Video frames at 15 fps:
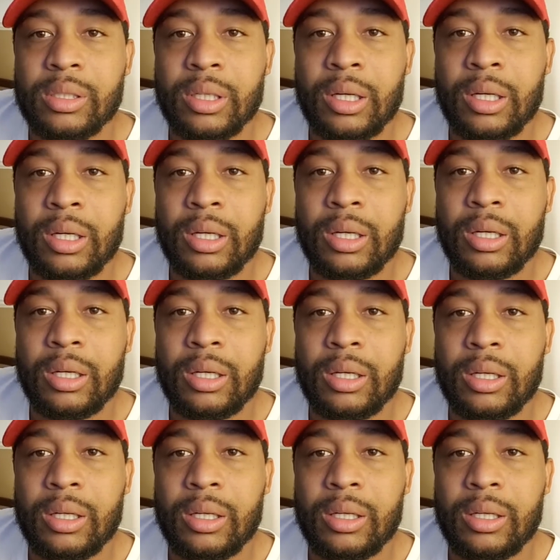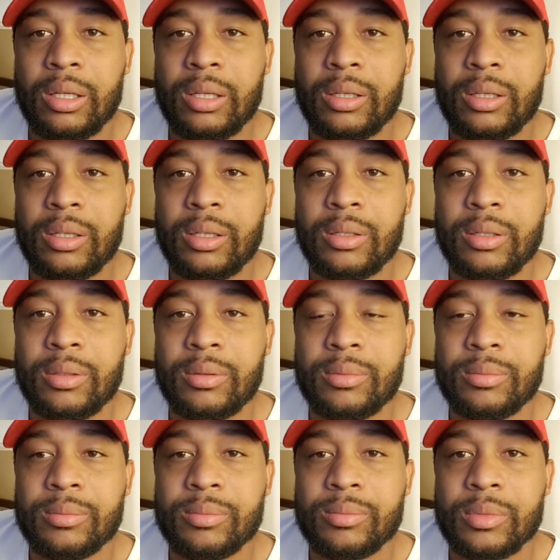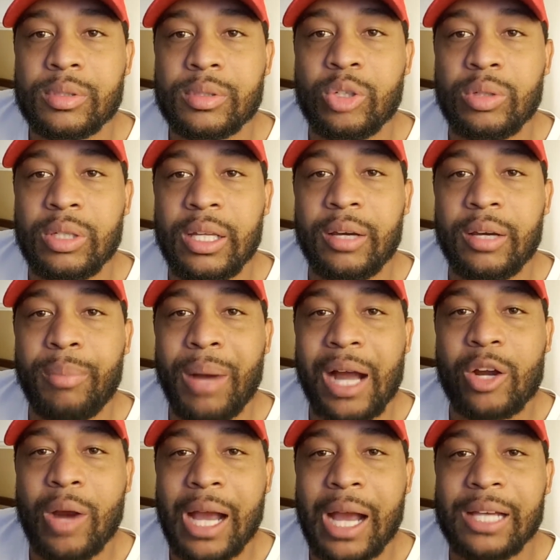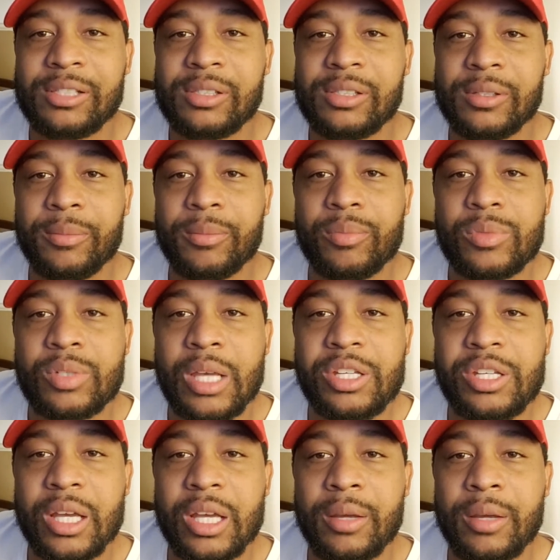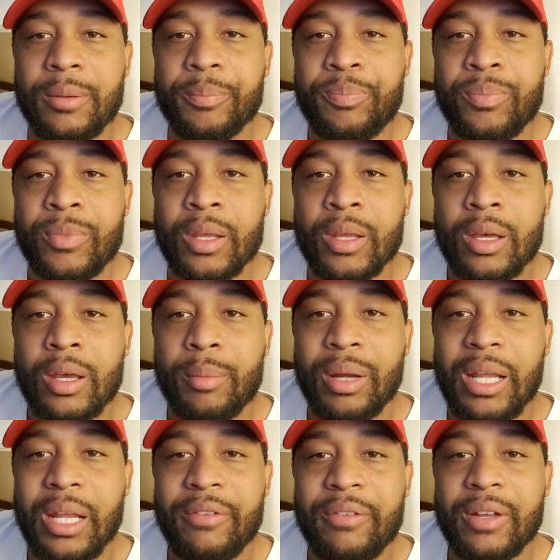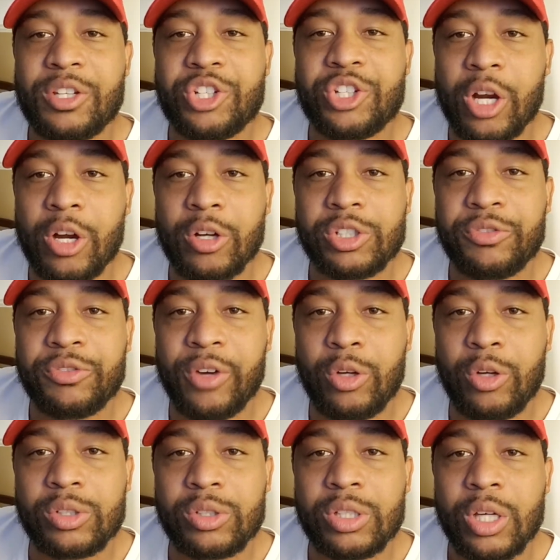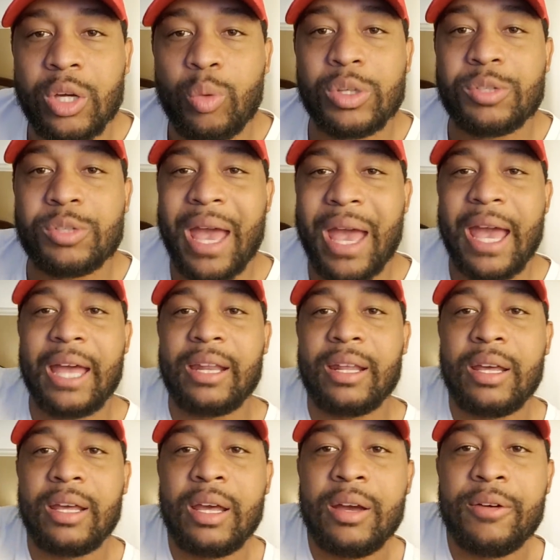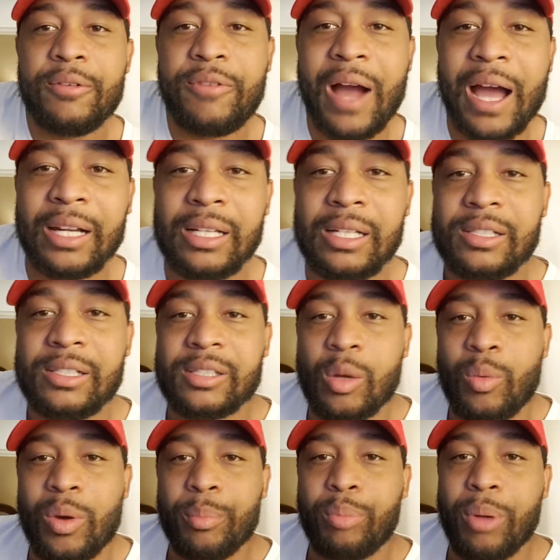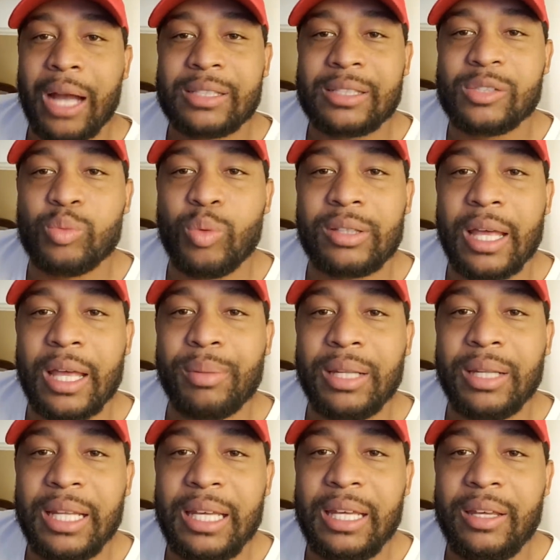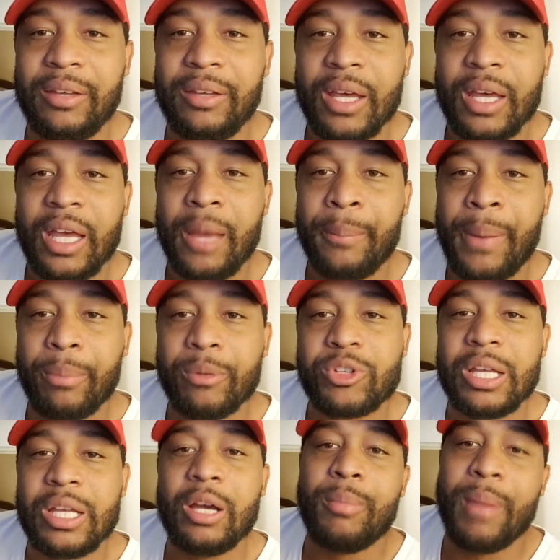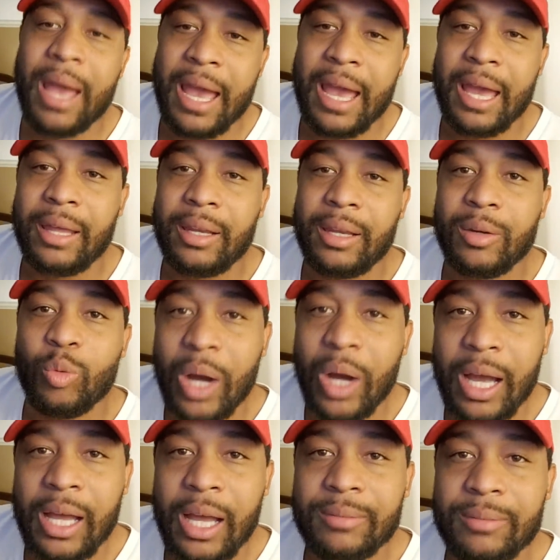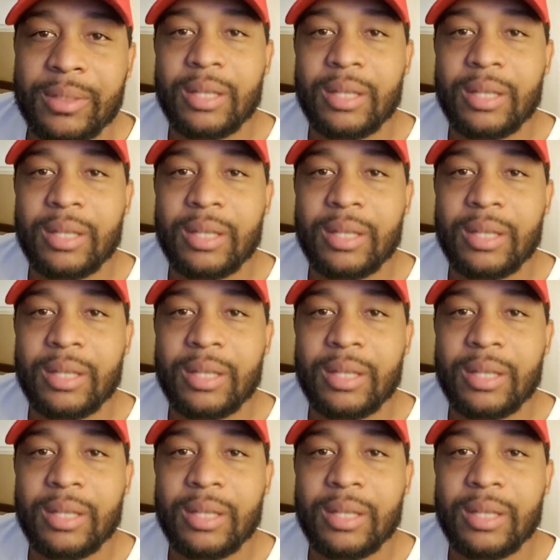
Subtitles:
to live by Christ teaching, but even church folks was mad. Finally, someone practiced what they believe and people still mad. What?